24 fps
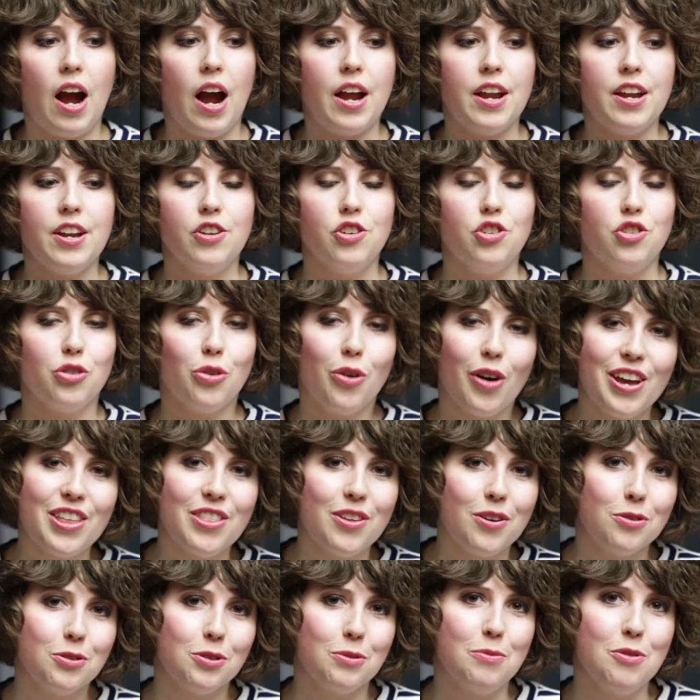I enjoy
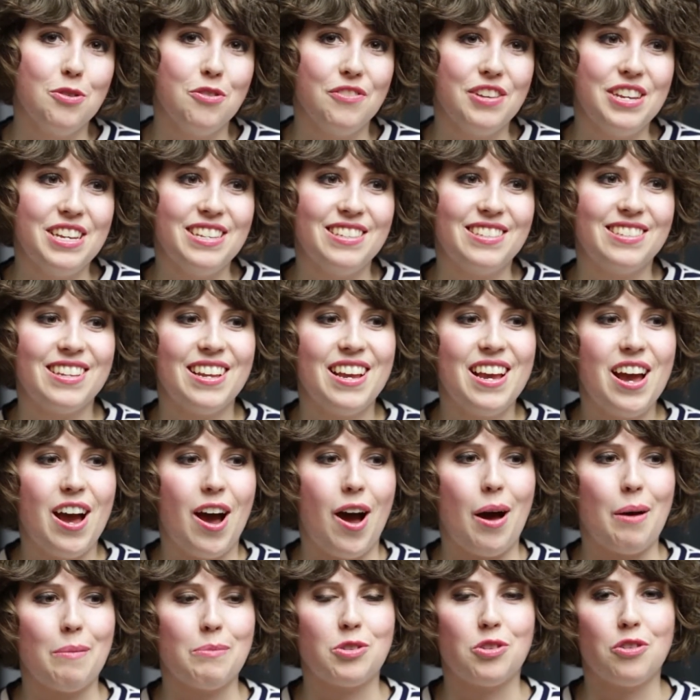those movies.
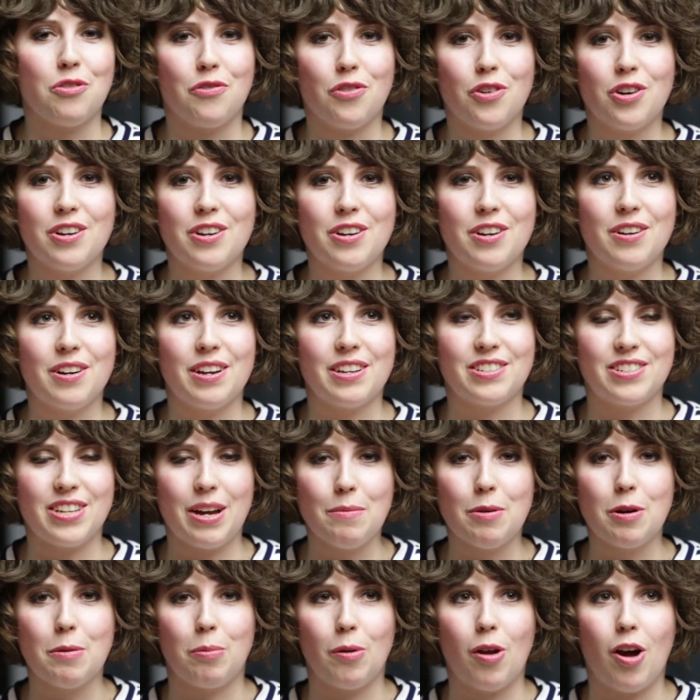So for a
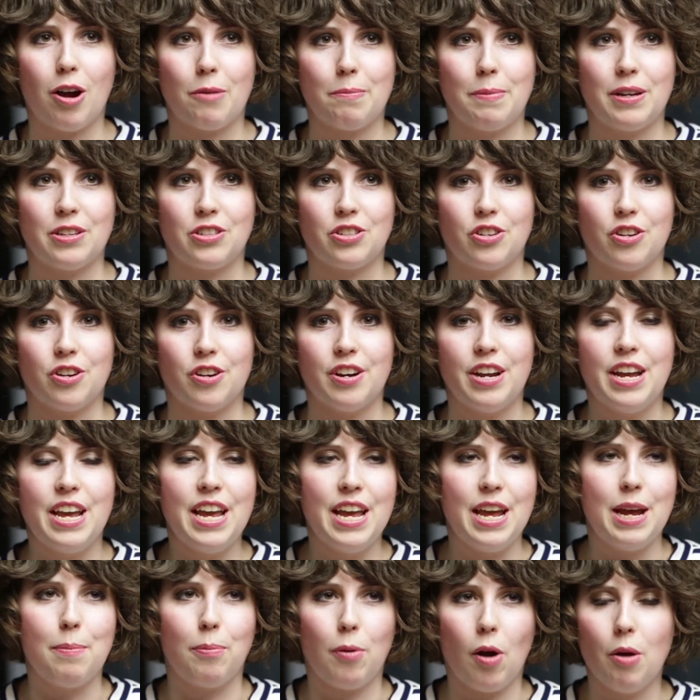summer blockbuster,
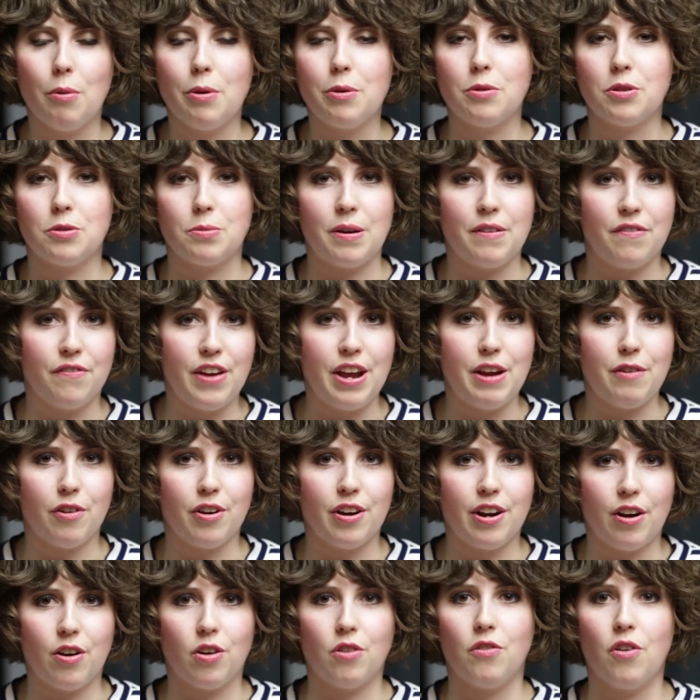it probably was my
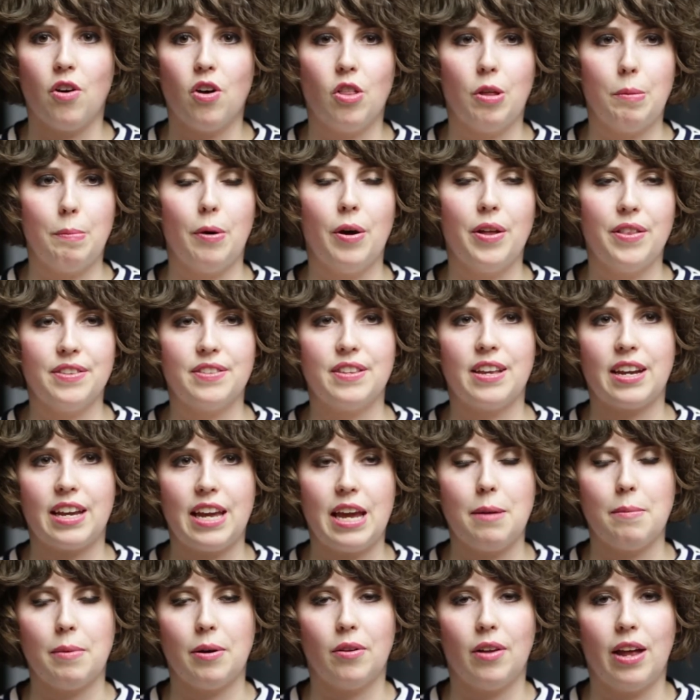favorite out of all the ones that
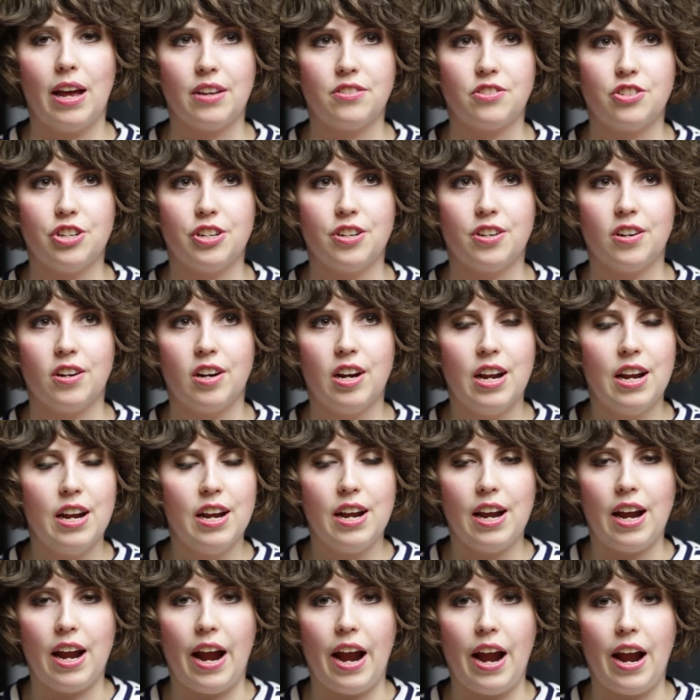came out last year.
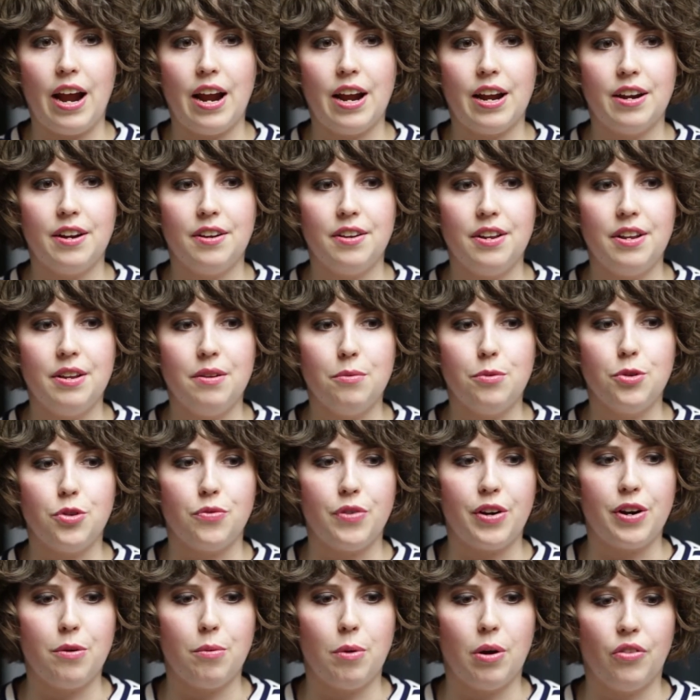And it was
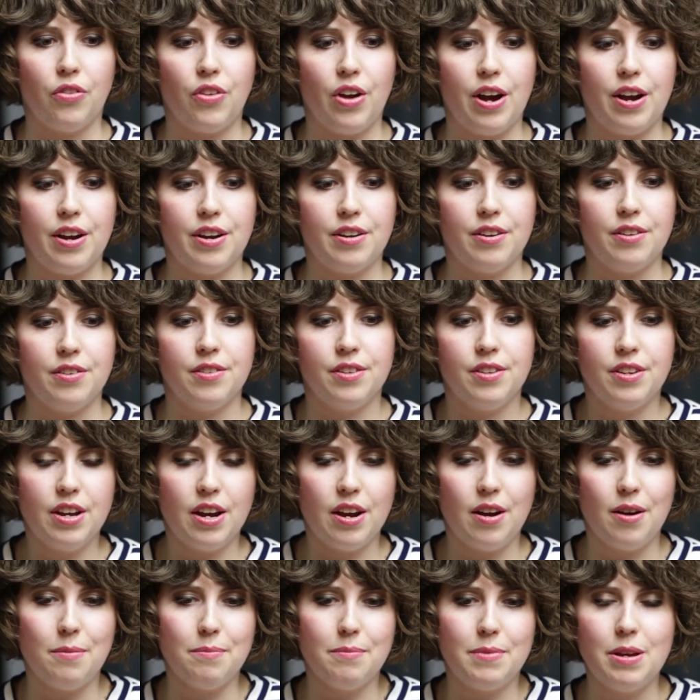very well done.
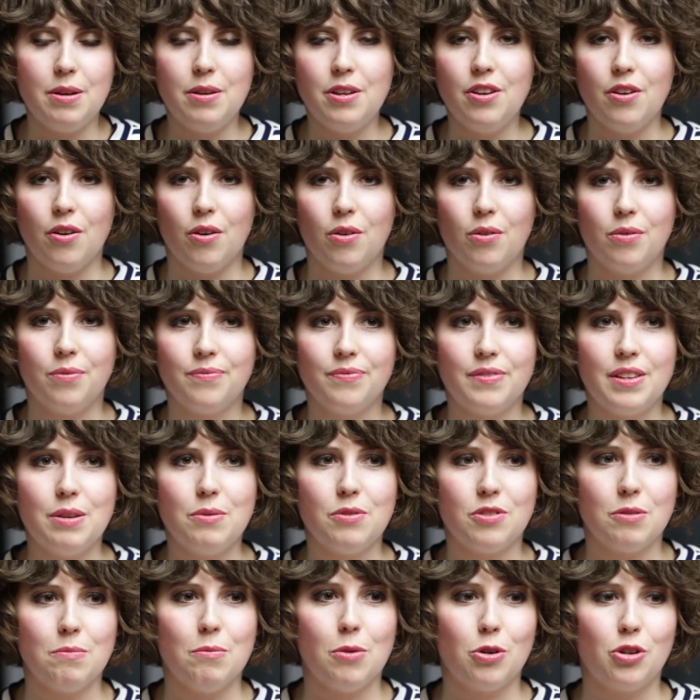It
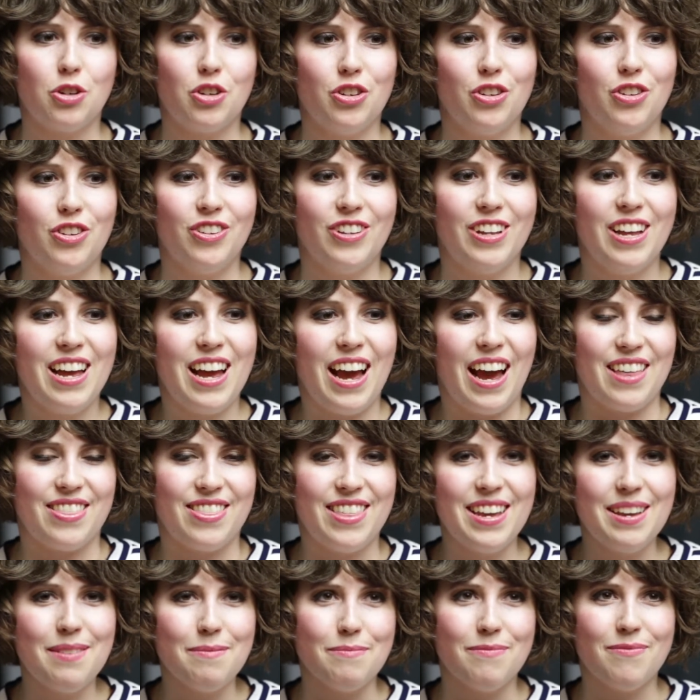was emotional. I
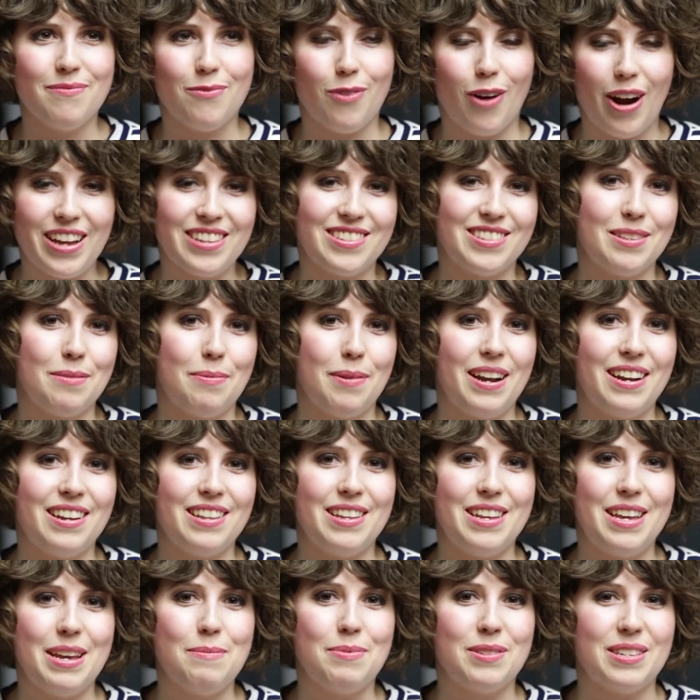think Rise of the
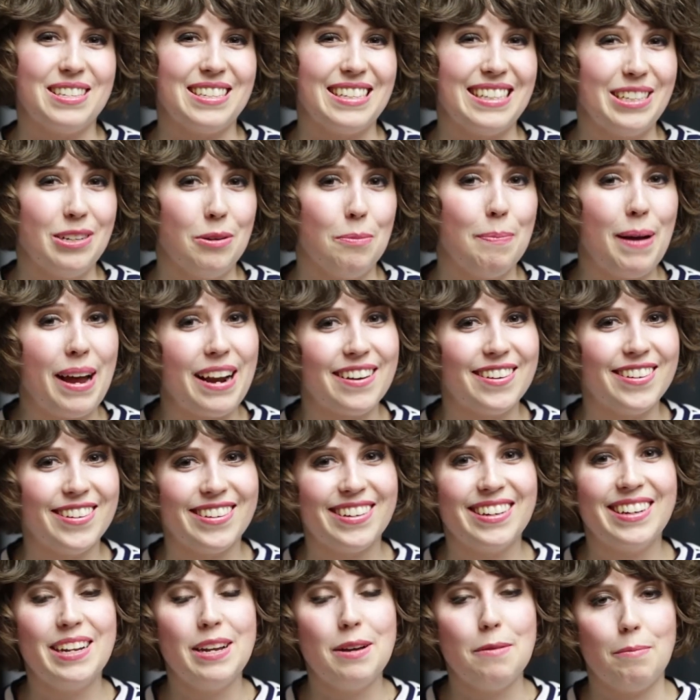Planet of the Apes is a little
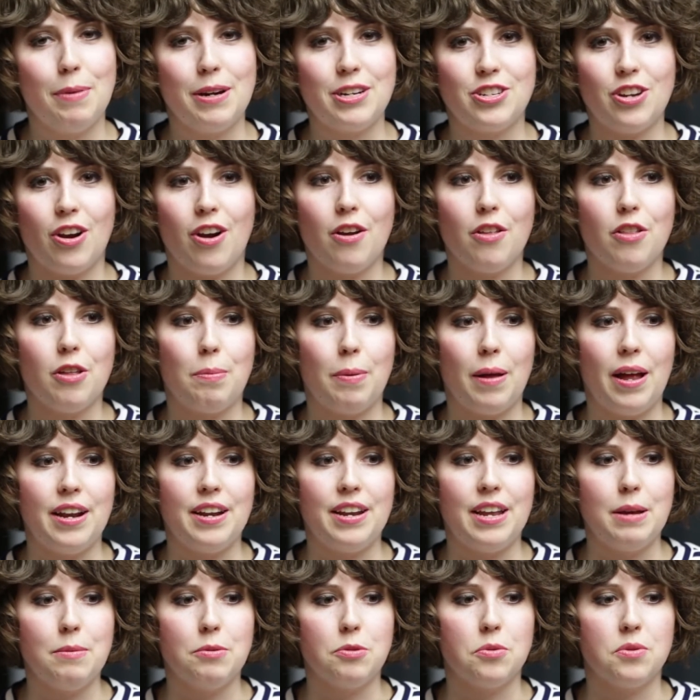better, but Dawn of the Planet
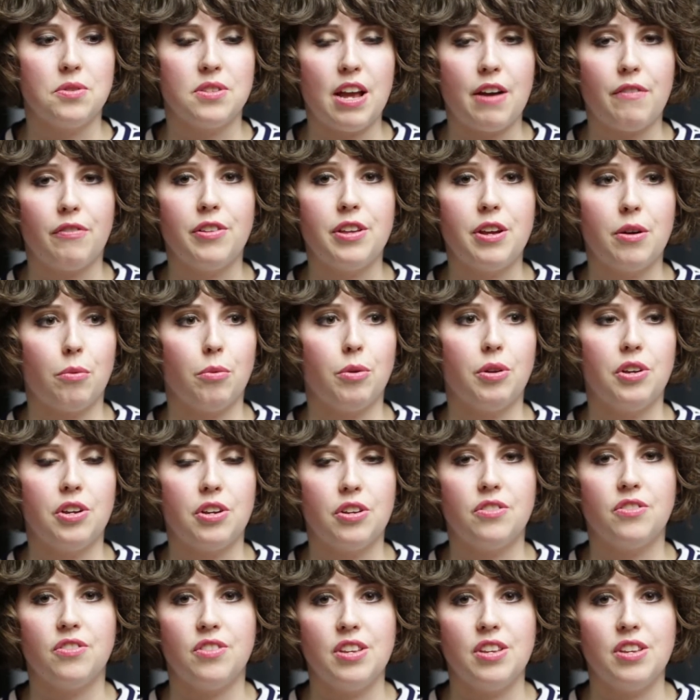of the Apes was definitely a really good